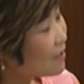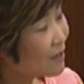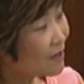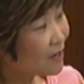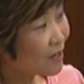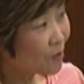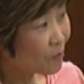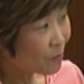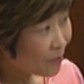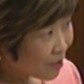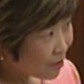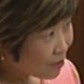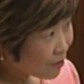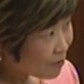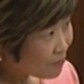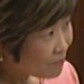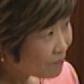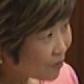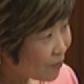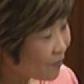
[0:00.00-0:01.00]
are well
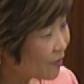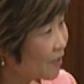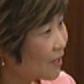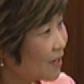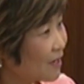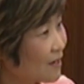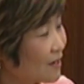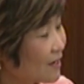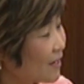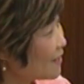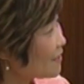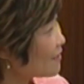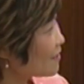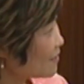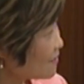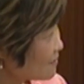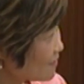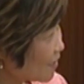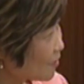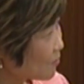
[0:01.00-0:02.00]
off or they are less
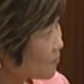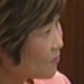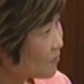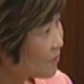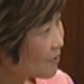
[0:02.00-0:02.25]
endowed,